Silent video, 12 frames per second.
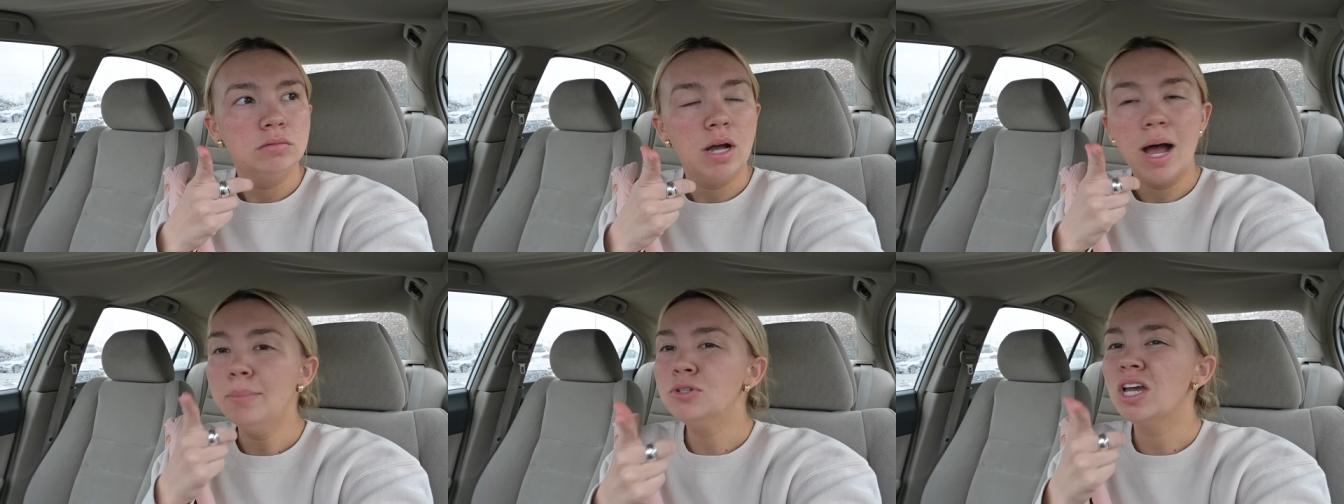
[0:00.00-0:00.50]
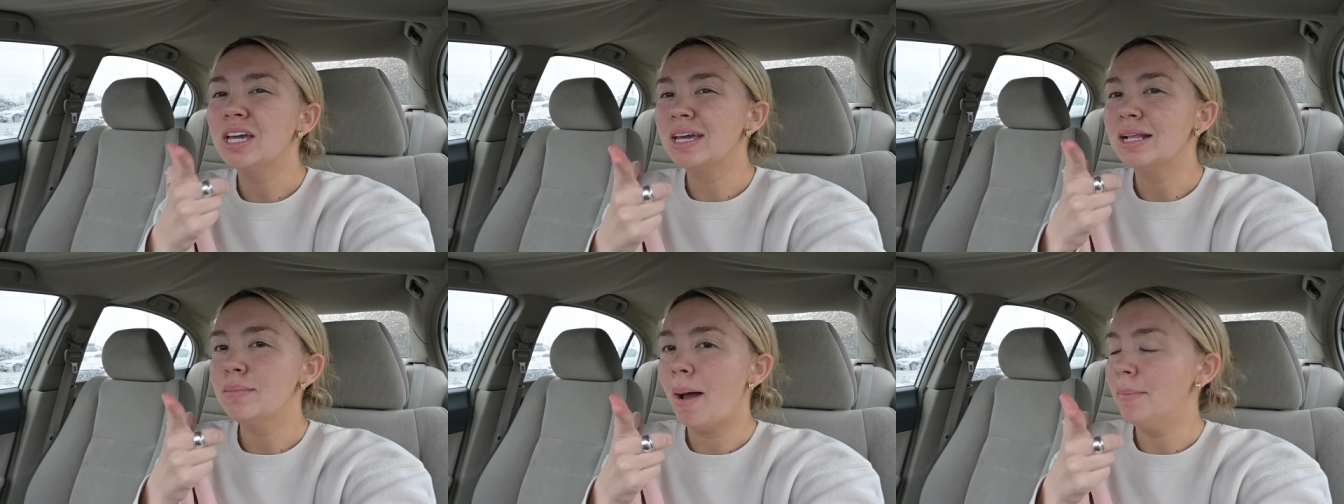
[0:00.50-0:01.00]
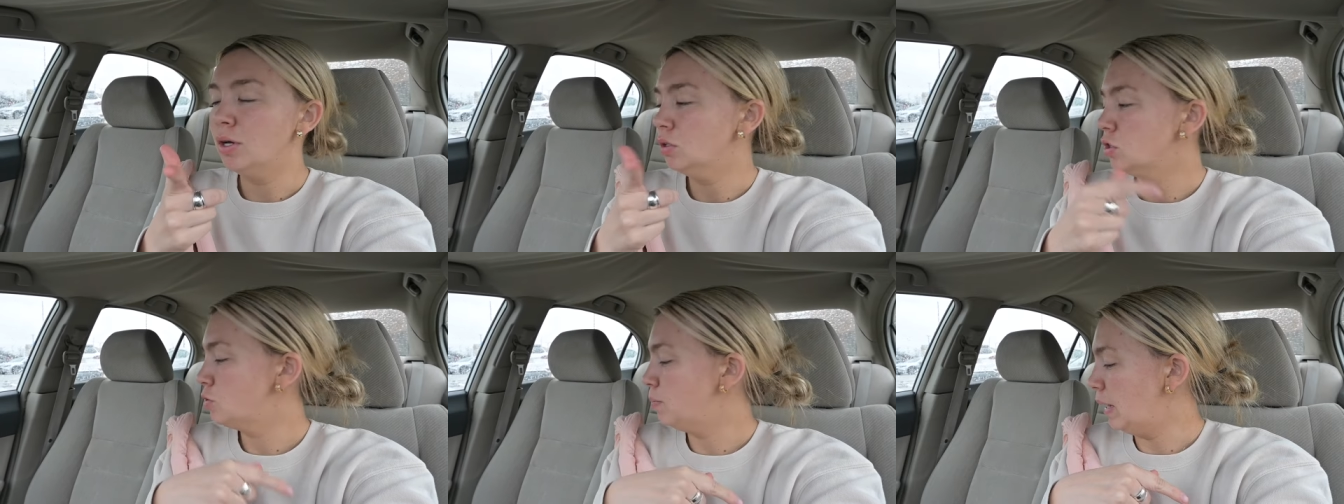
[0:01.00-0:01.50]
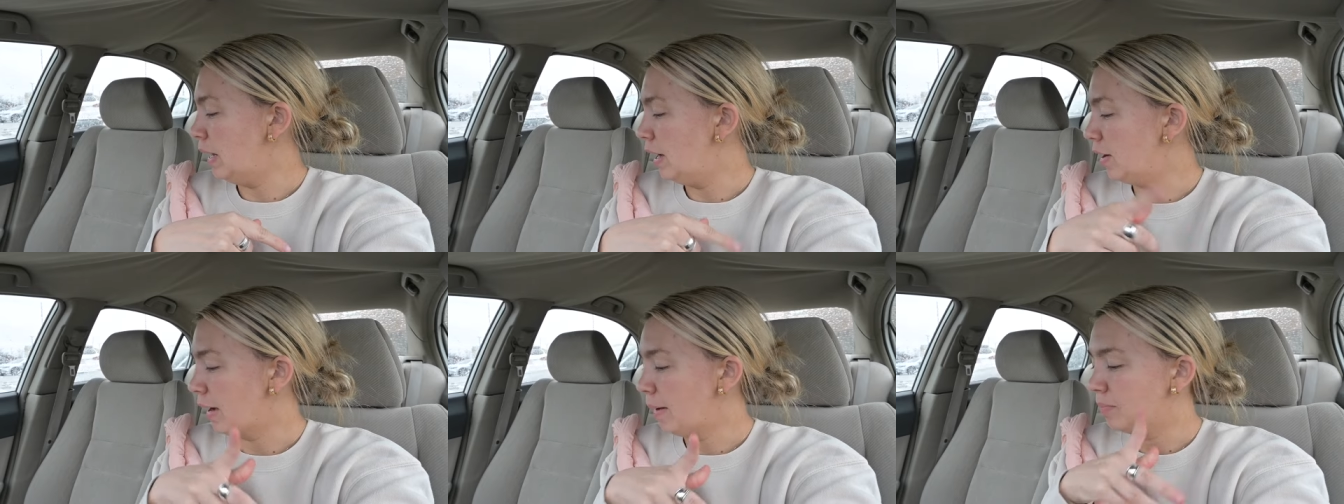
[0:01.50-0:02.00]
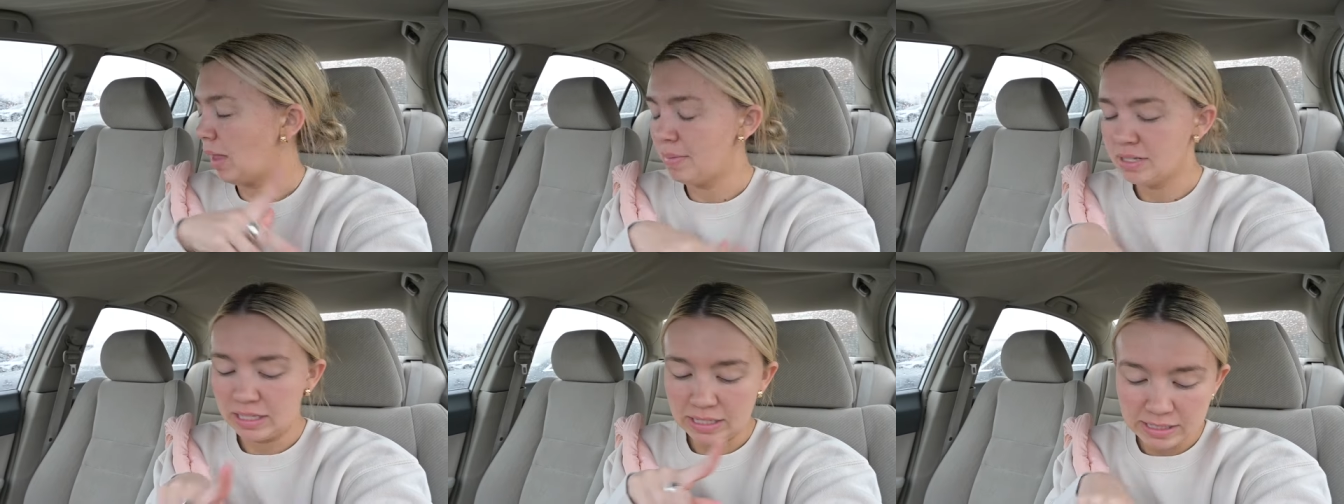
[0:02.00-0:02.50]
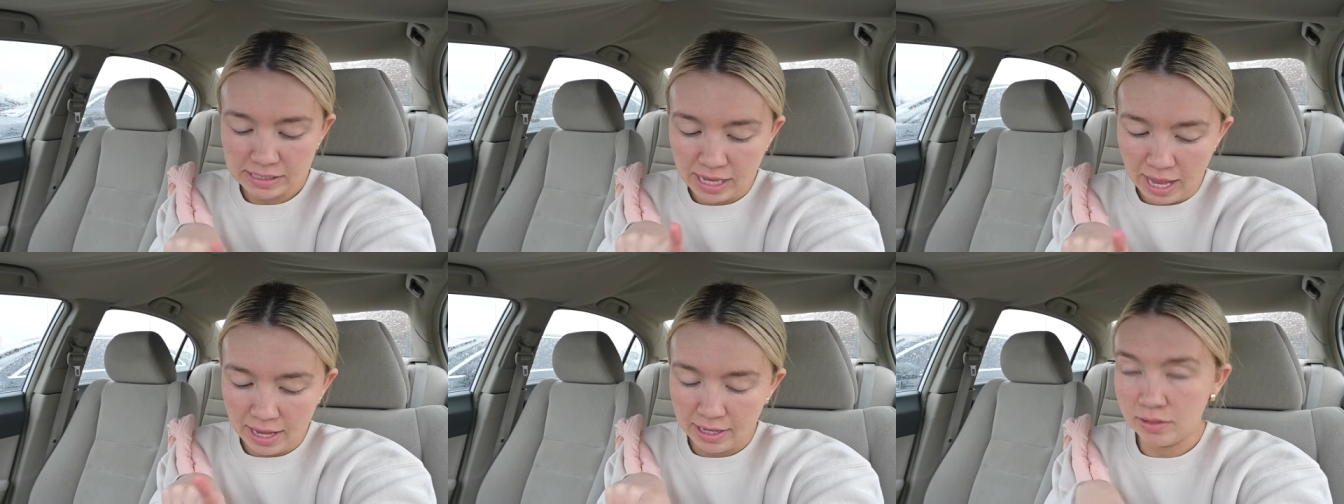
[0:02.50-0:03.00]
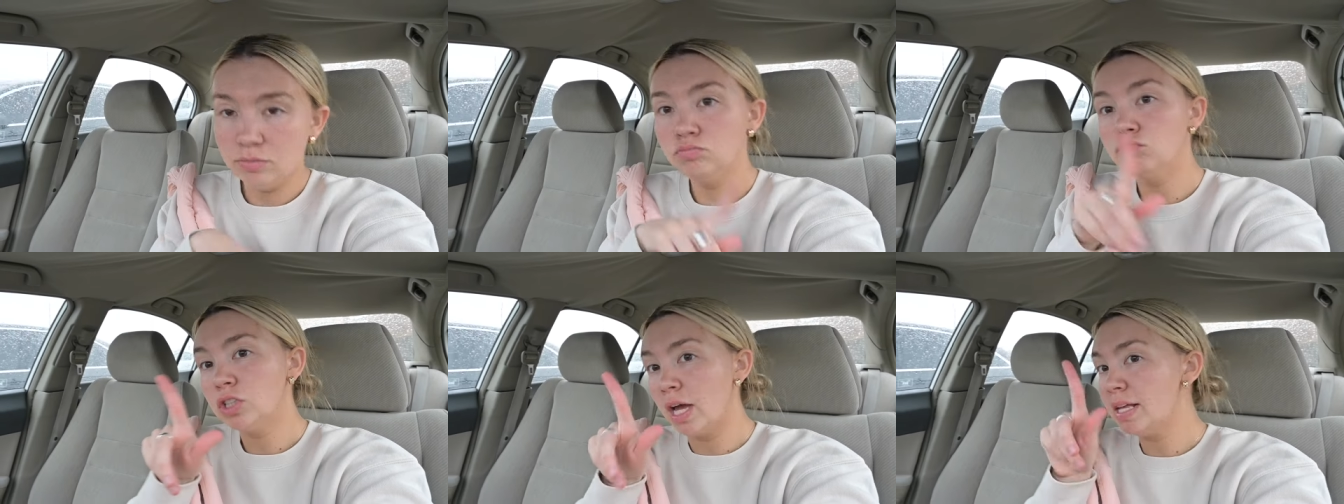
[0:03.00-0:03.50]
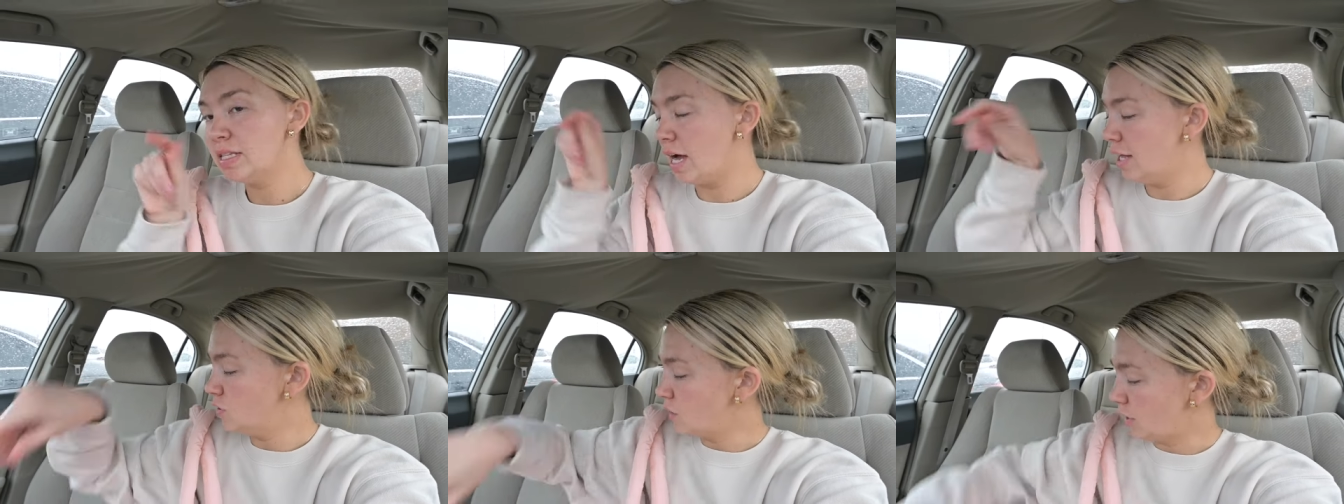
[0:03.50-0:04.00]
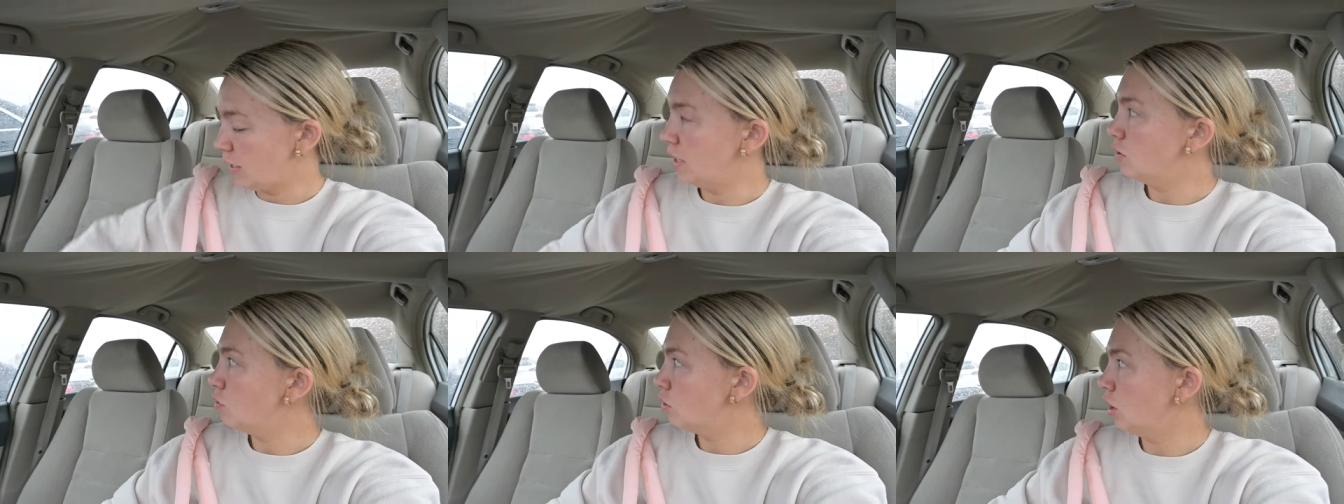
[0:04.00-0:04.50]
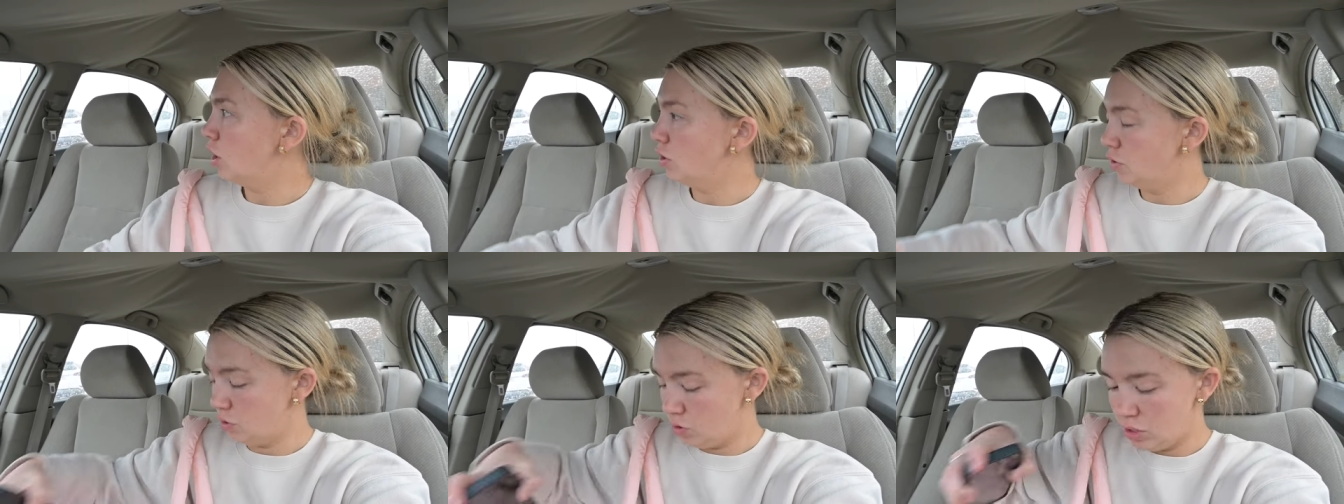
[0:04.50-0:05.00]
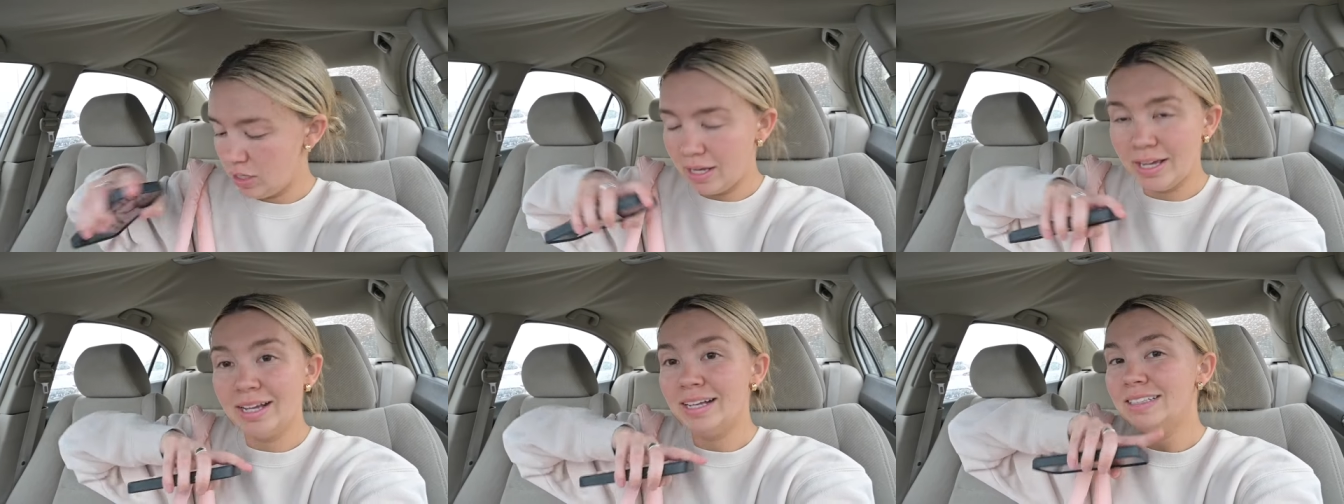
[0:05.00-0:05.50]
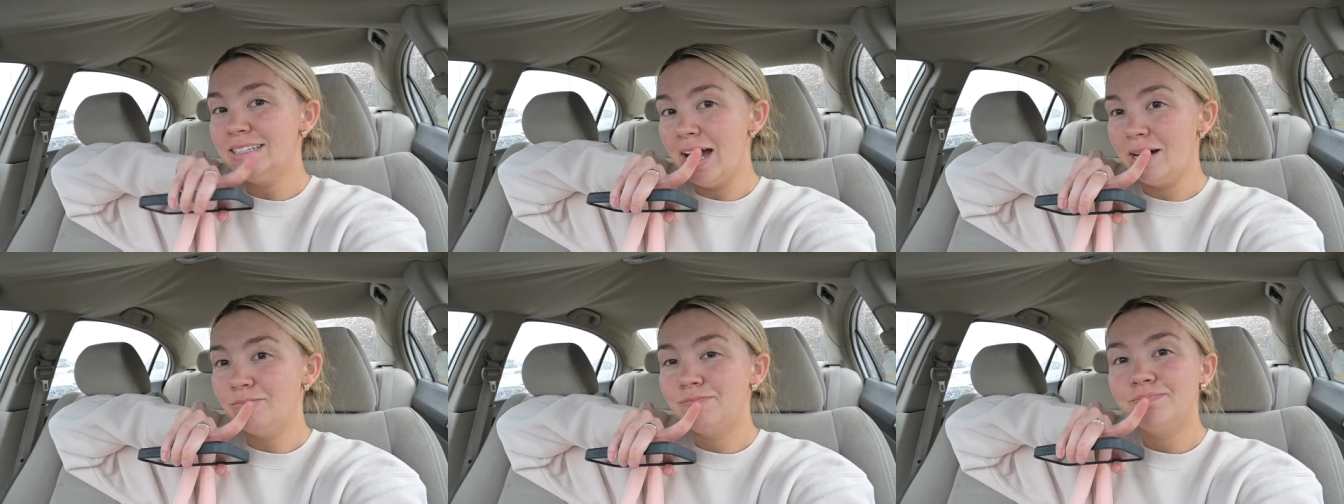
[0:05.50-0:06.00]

I'm shaking in my boots, but okay. I'm gonna take this inside, get it done so I can get new clothes, and yeah